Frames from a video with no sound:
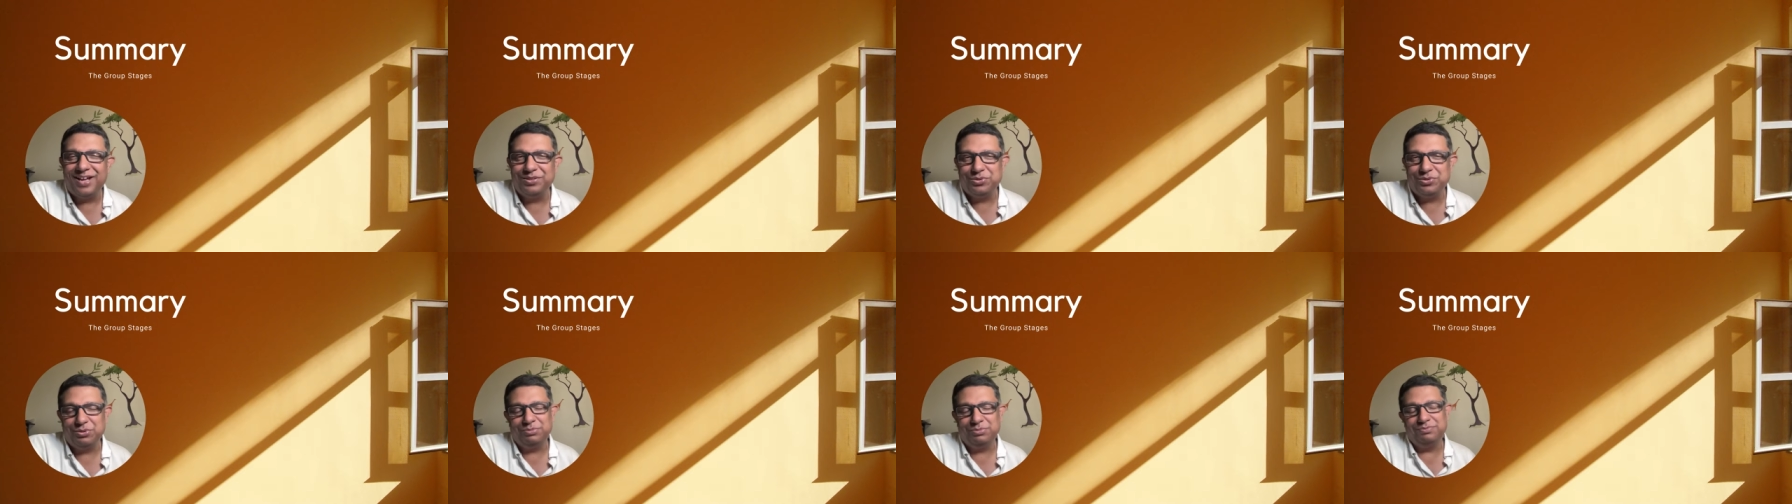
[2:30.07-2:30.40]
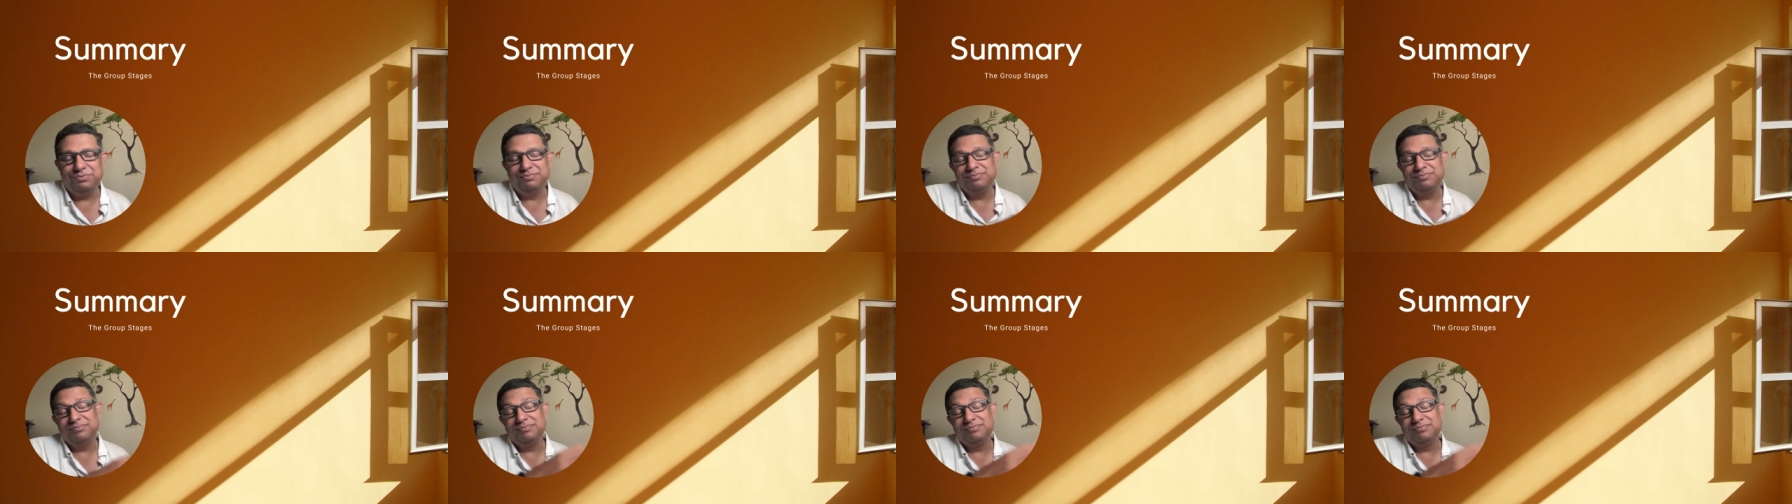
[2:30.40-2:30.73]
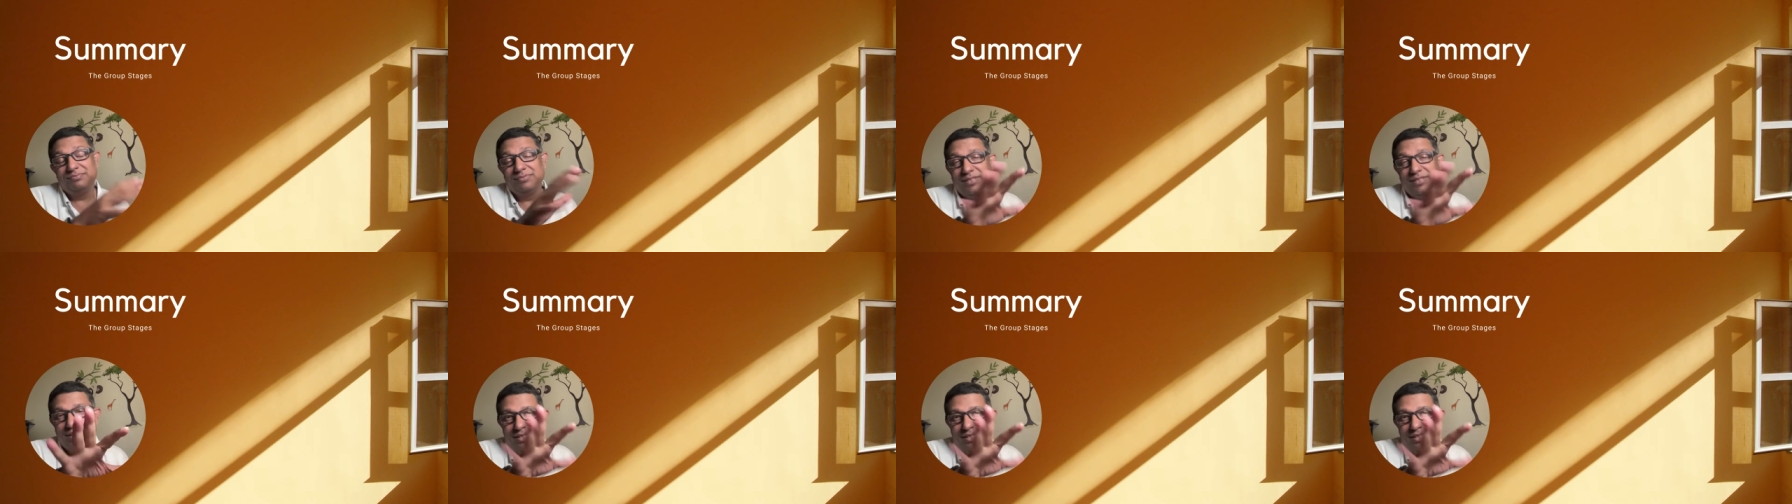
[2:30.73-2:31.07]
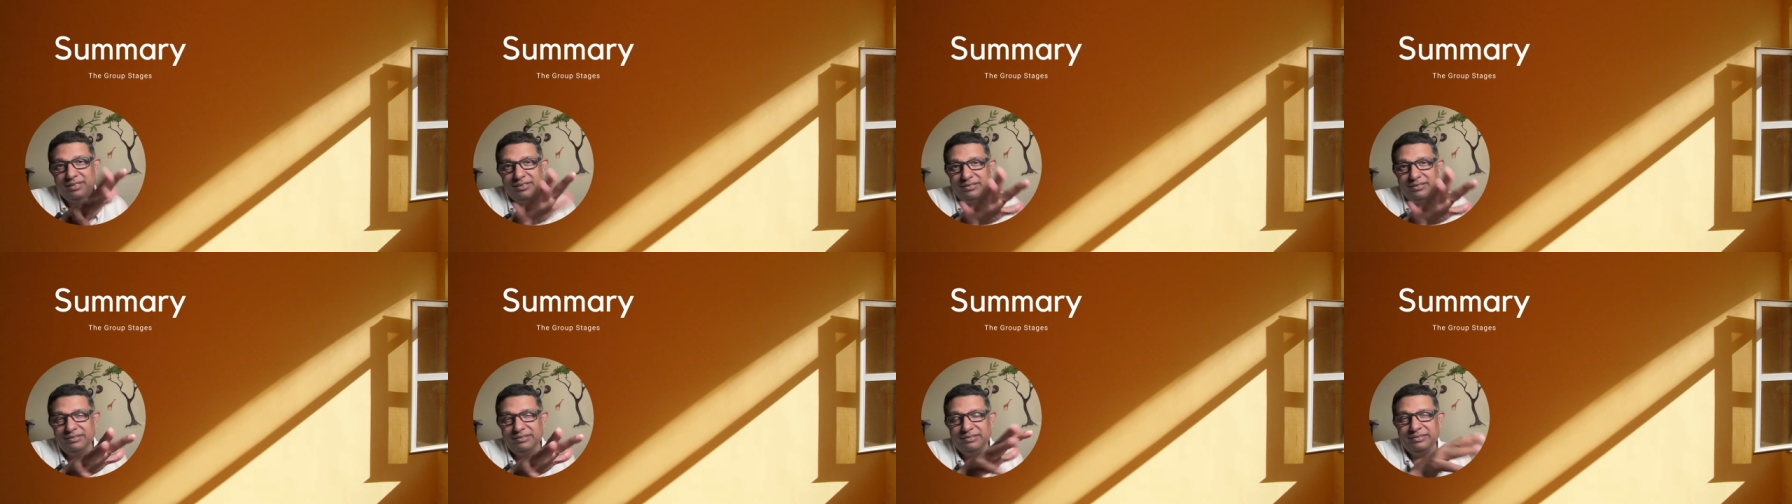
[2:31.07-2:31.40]
And so
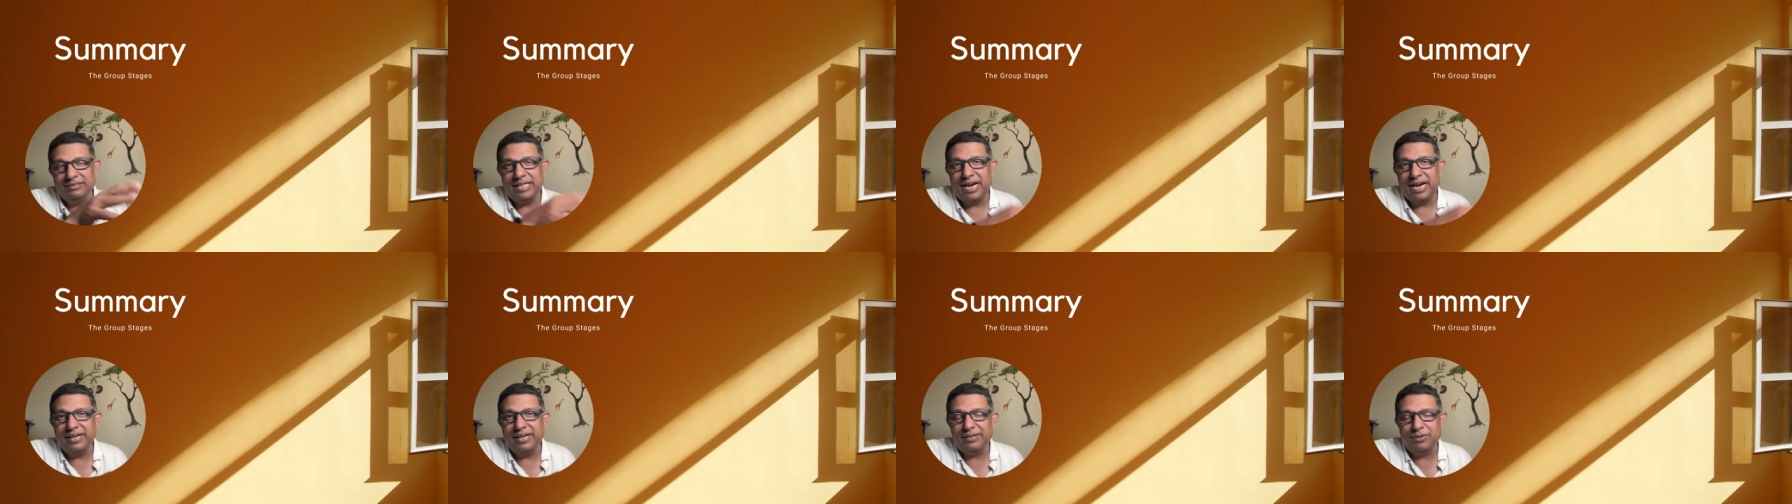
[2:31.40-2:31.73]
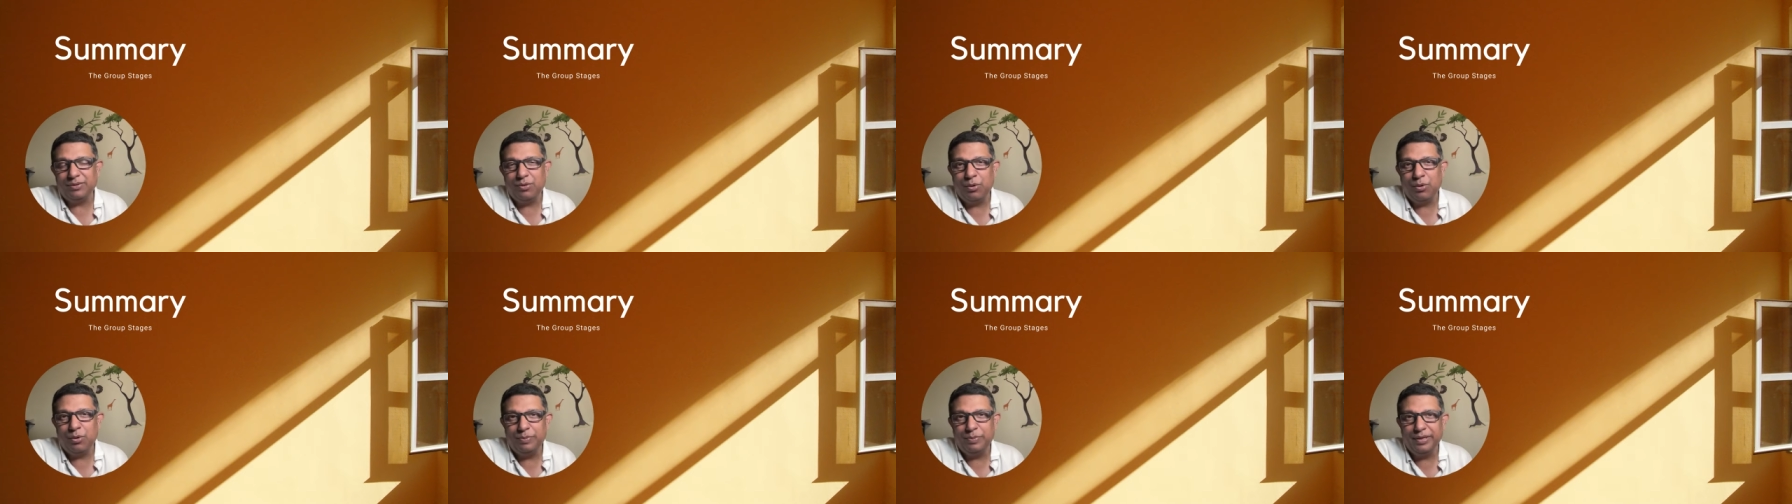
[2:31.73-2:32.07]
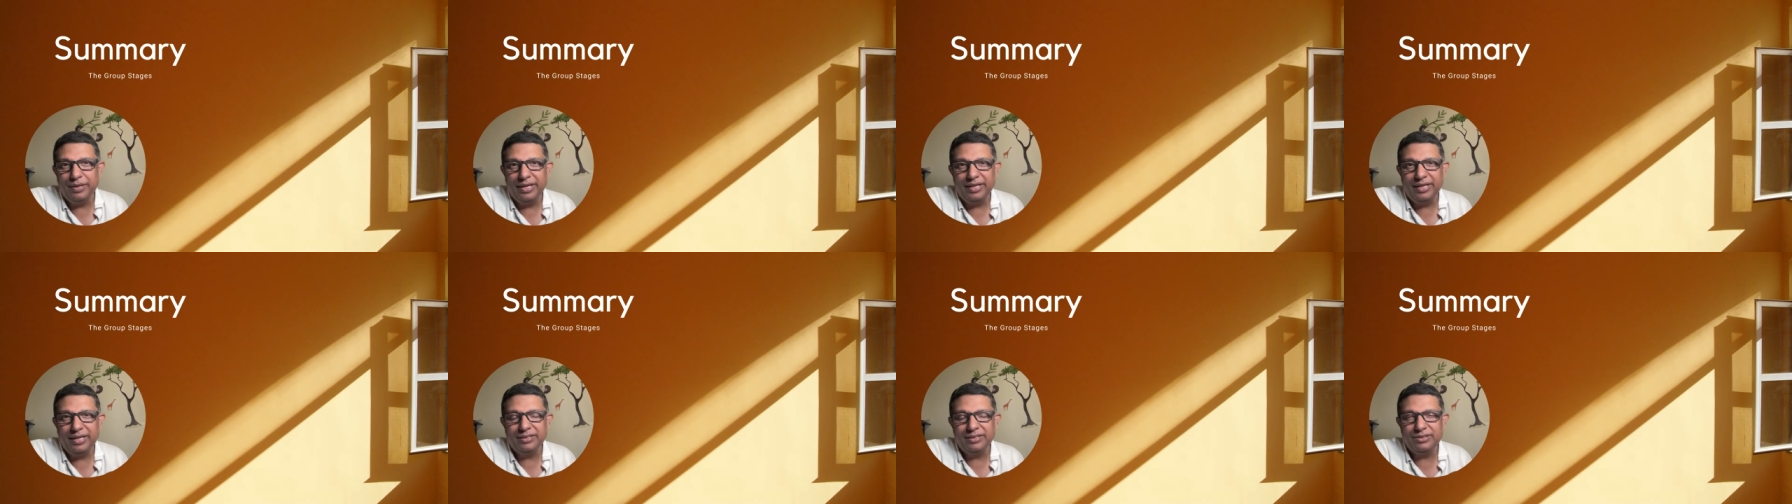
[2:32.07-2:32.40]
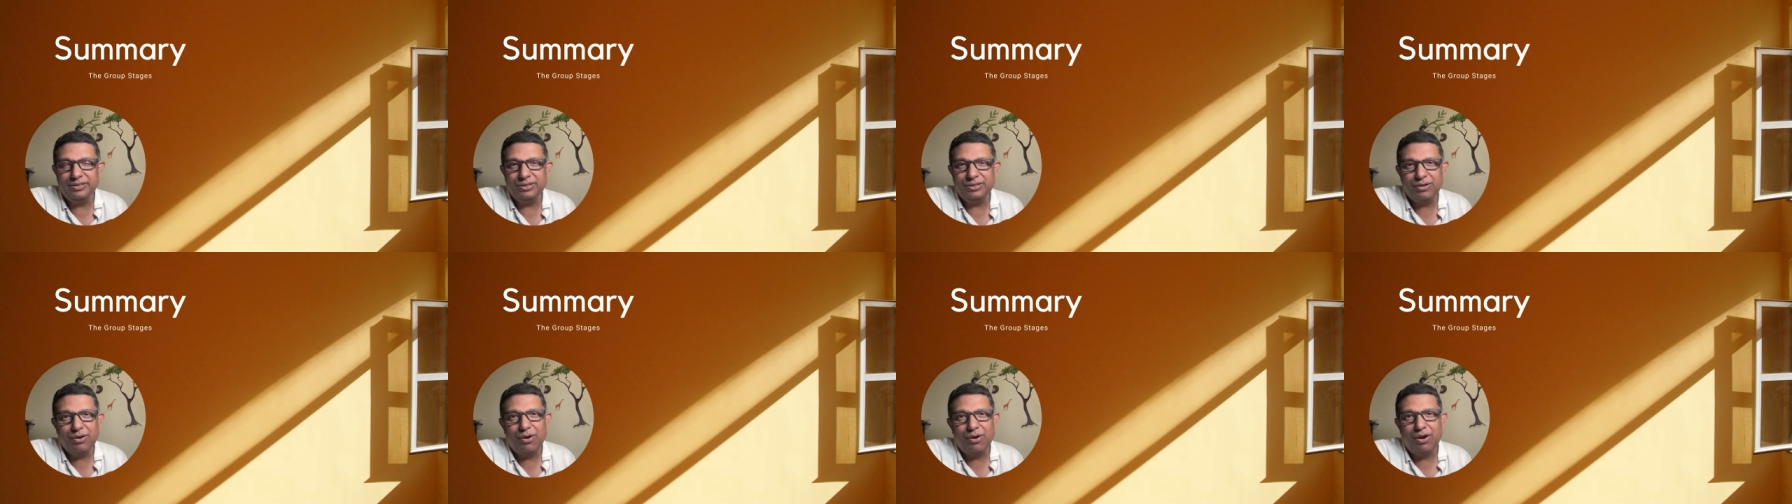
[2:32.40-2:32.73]
uh, that
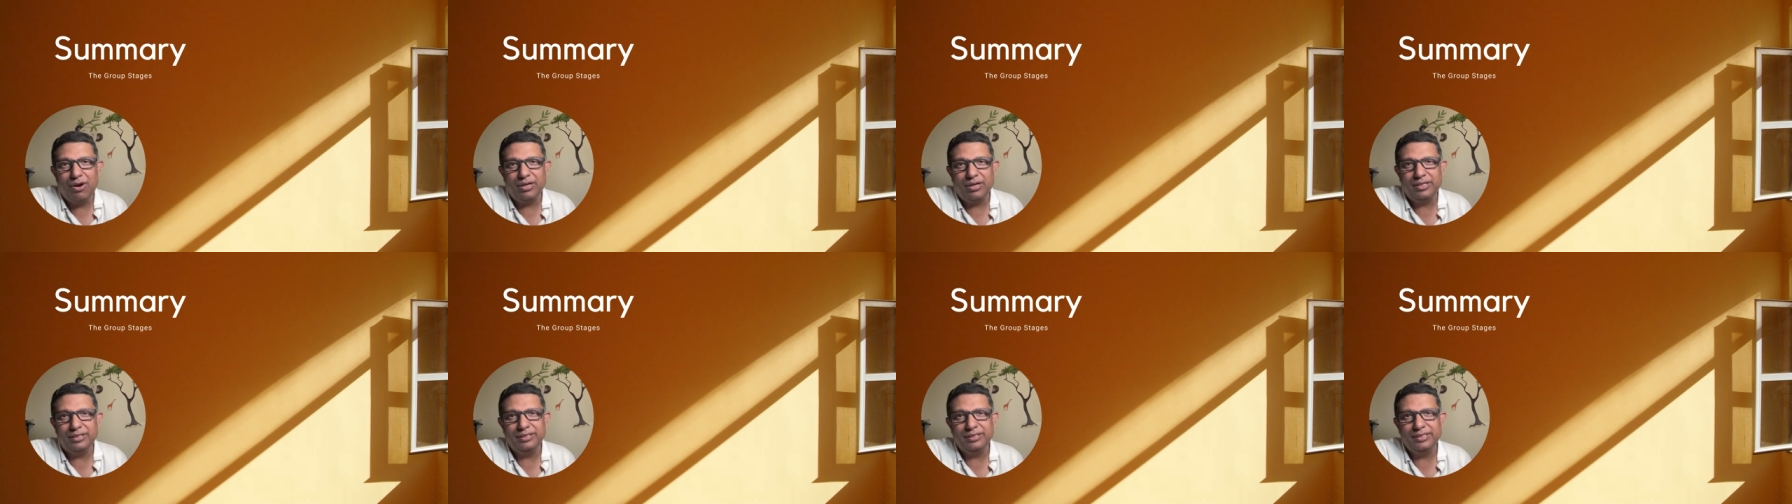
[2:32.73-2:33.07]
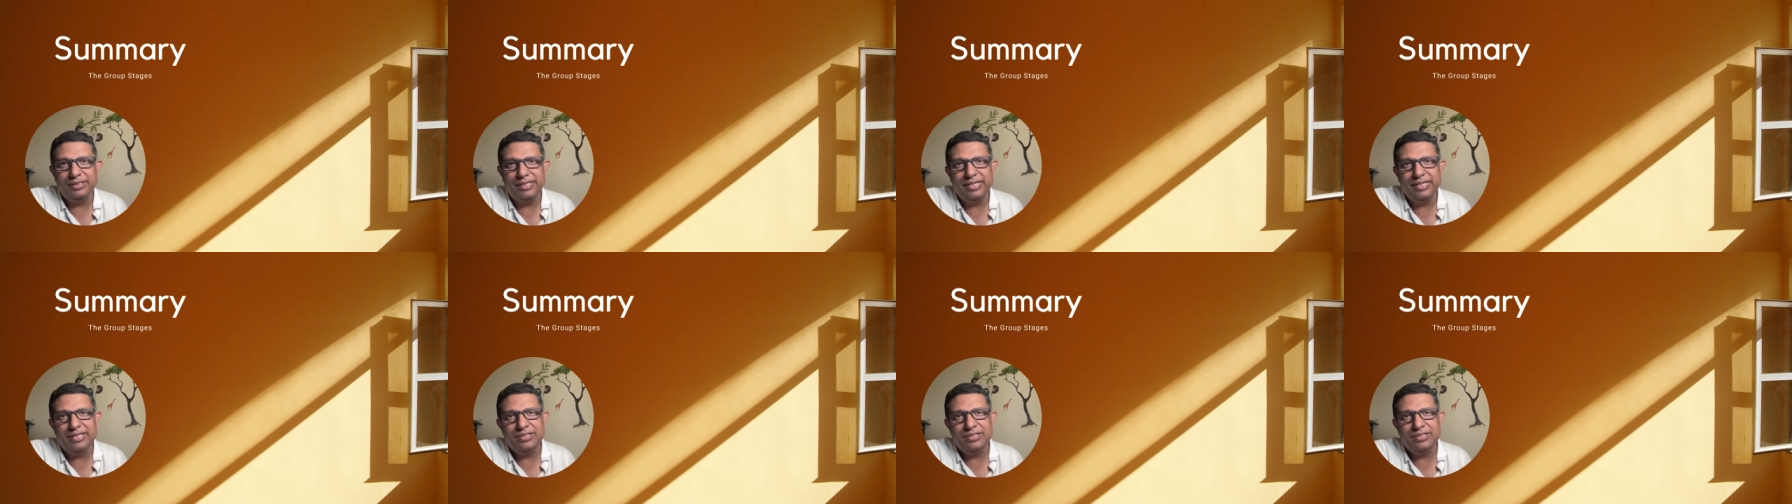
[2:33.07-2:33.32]
opening slot